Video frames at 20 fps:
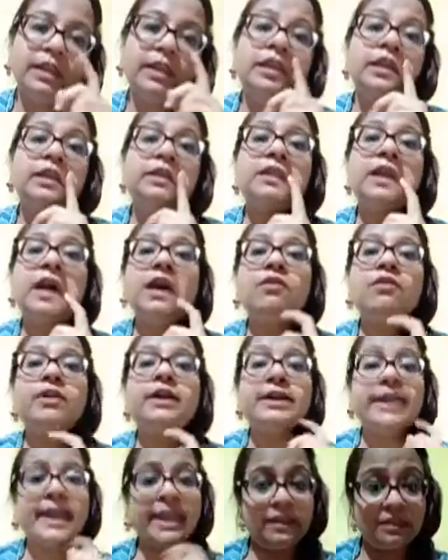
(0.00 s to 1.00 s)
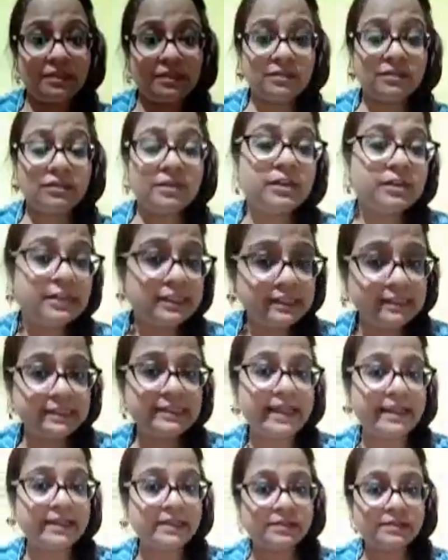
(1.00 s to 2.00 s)
Now again, the third
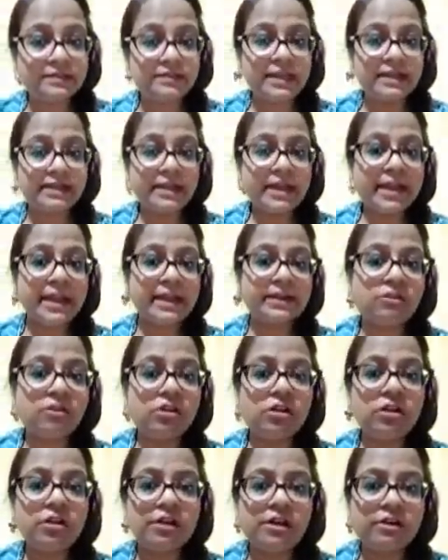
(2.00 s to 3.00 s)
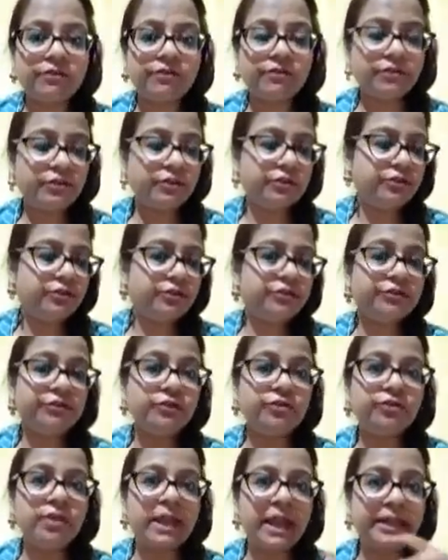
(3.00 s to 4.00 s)
sentence that I had called out for you, if you
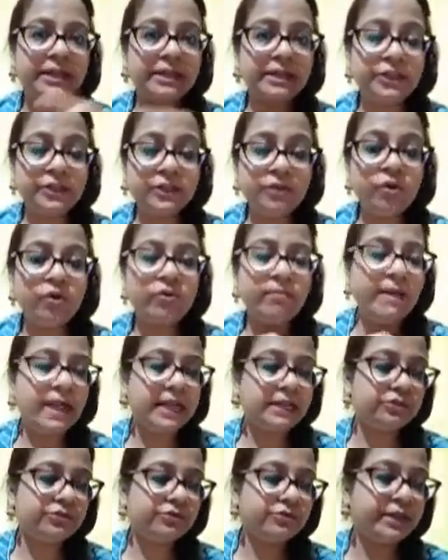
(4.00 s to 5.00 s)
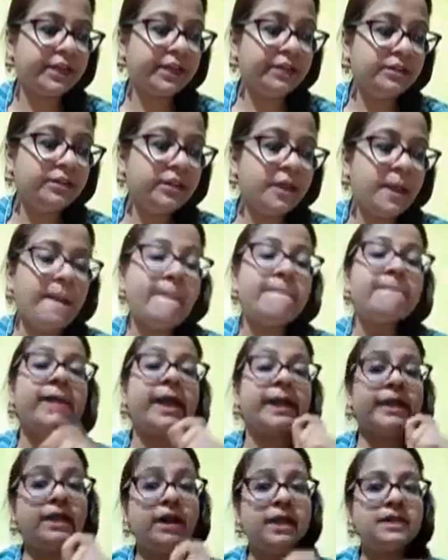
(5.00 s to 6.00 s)
kindly go back to it, my
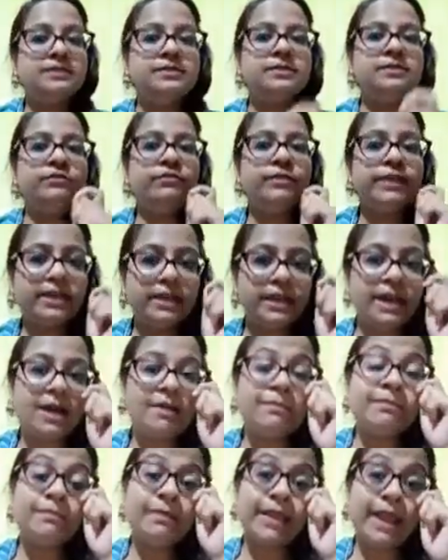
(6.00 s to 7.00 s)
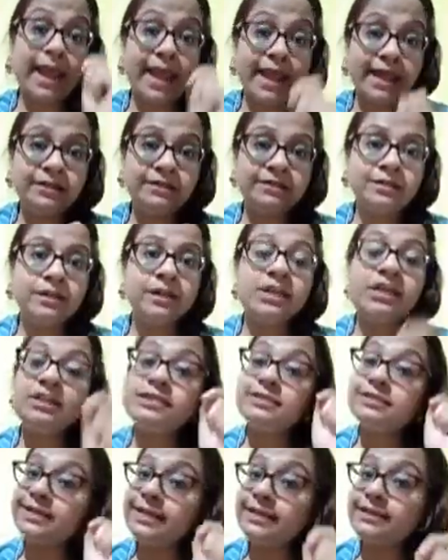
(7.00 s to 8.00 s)
cousin will come at
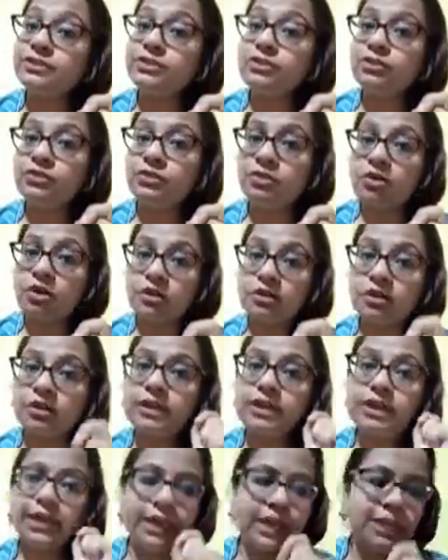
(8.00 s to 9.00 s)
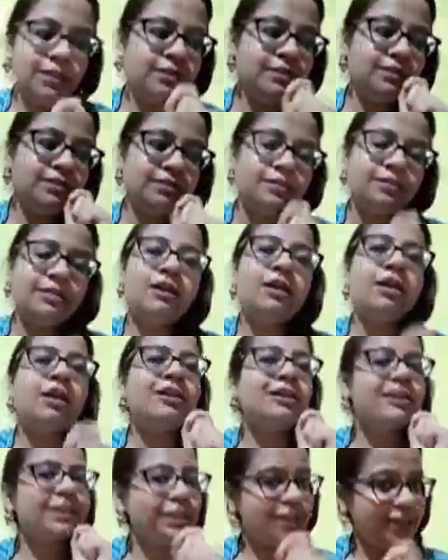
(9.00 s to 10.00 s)
6 o'clock in the
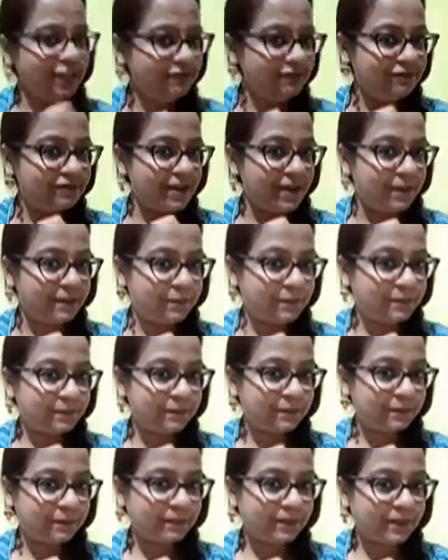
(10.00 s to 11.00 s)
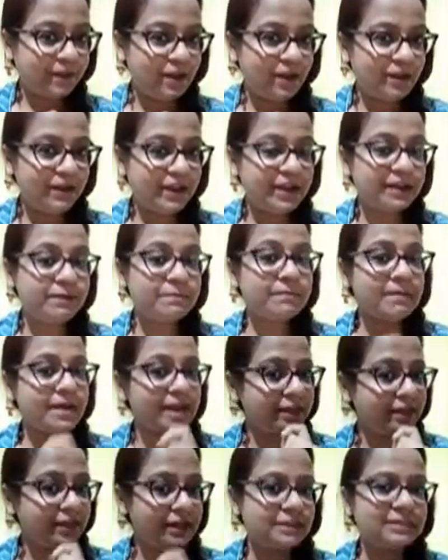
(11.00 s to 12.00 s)
evening. Alright, my
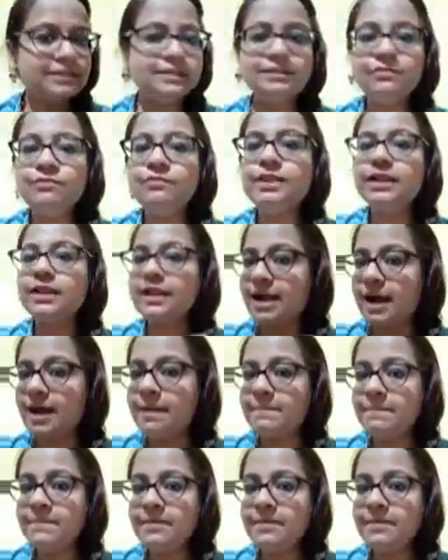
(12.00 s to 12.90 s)
cousin will come